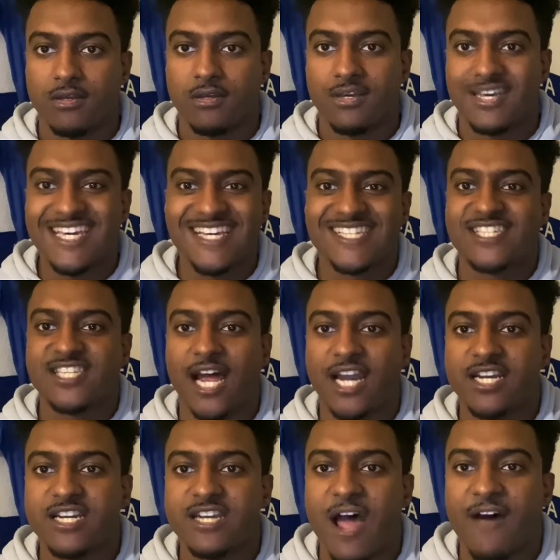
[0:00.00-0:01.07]
He has
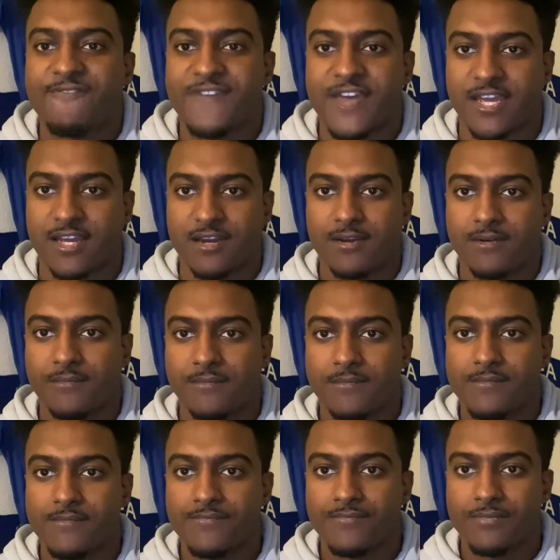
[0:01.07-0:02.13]
done nothing.
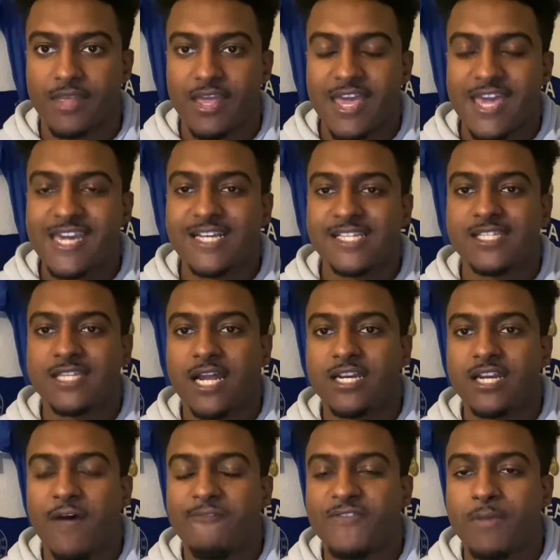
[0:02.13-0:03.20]
He has done
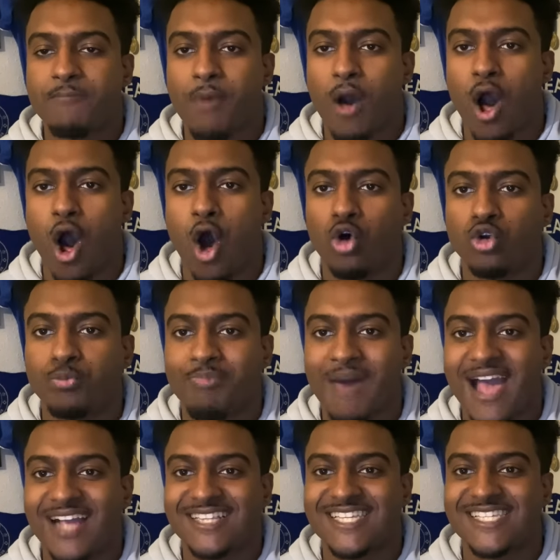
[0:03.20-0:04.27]
nothing but hold
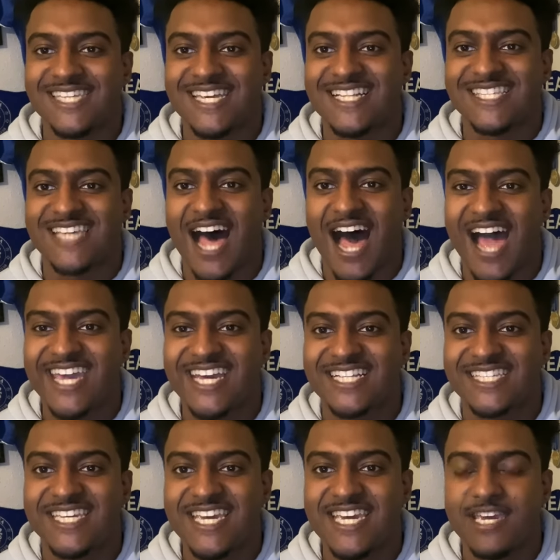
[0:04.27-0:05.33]
back this entire
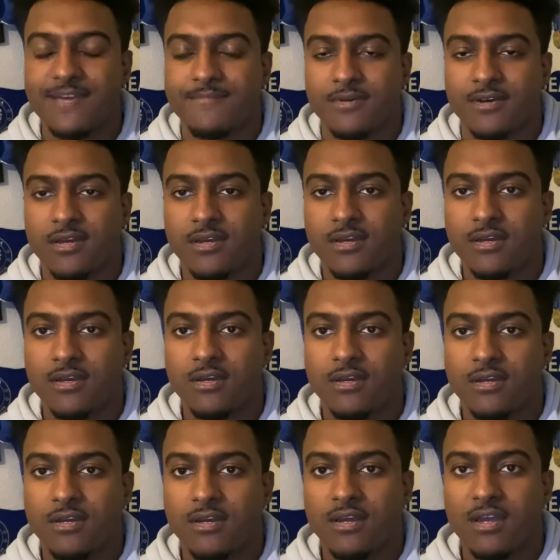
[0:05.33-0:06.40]
team.
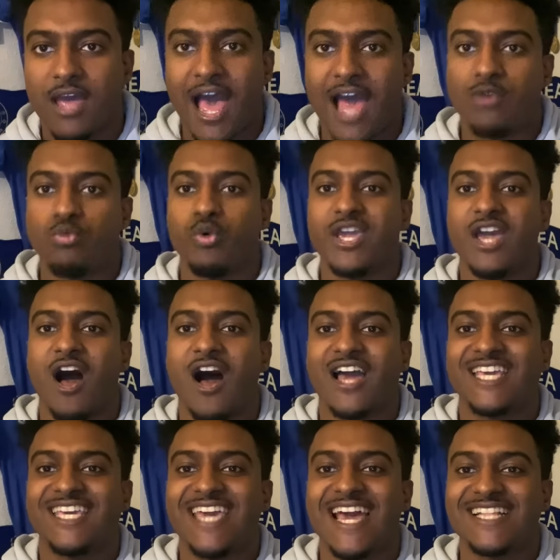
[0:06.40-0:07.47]
And we are
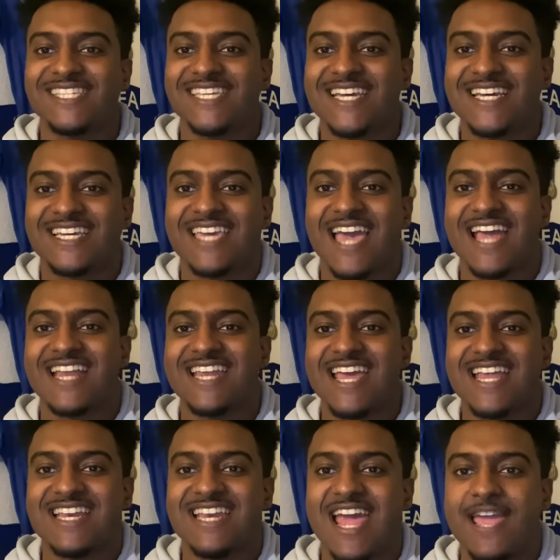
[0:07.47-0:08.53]
yet again
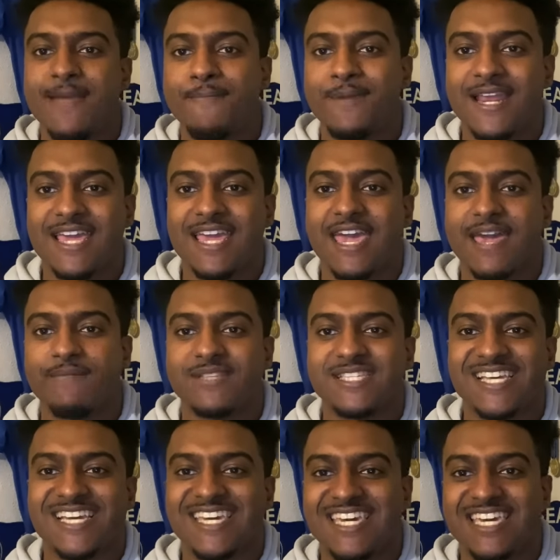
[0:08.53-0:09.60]
enabling him
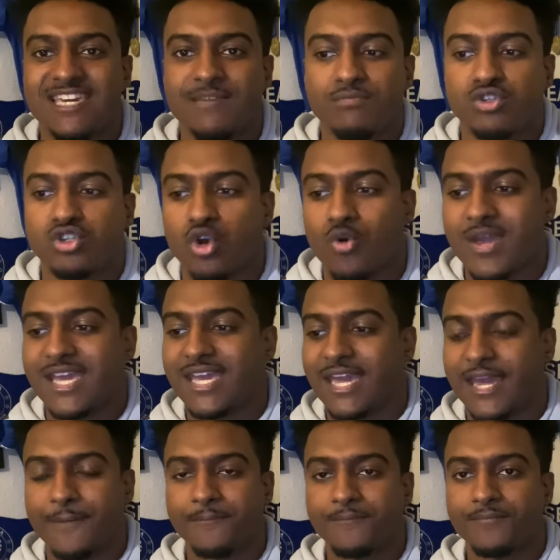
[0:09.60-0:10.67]
to keep doing
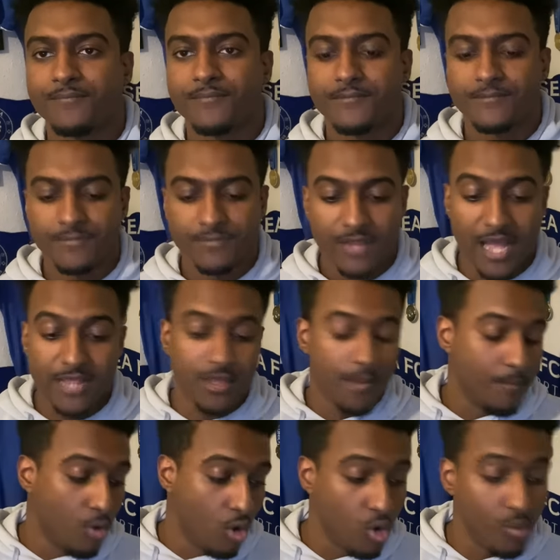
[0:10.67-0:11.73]
it. And the
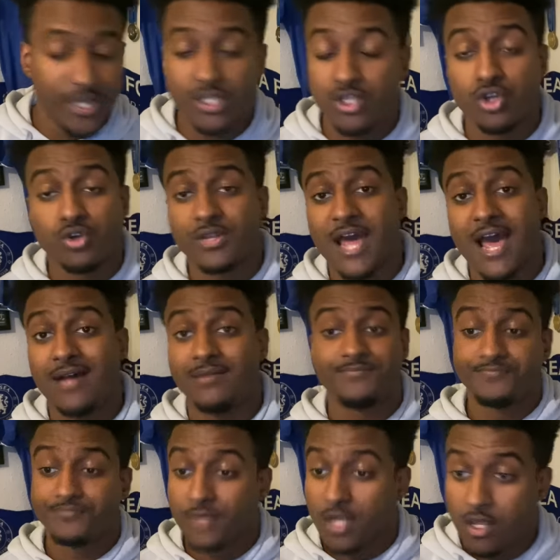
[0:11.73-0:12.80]
more we do that,
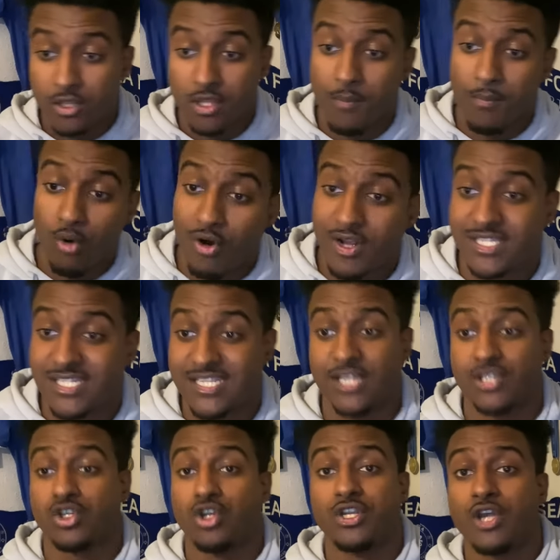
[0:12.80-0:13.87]
the more it
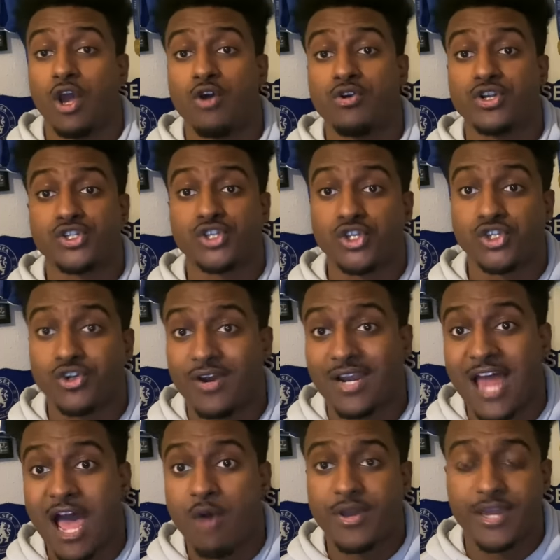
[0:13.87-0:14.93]
sticks on the owners because you're
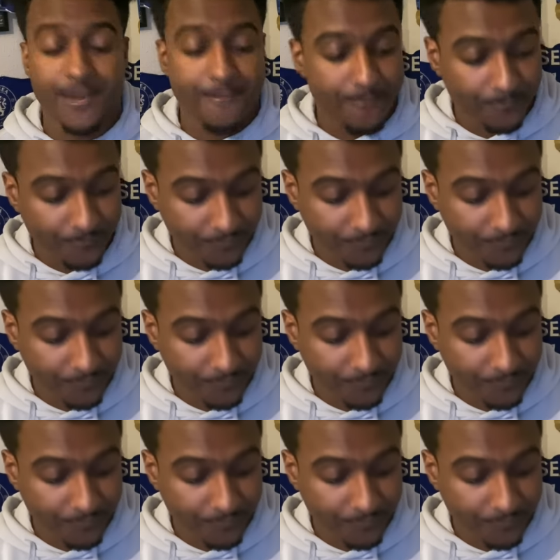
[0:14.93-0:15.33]
allowing him.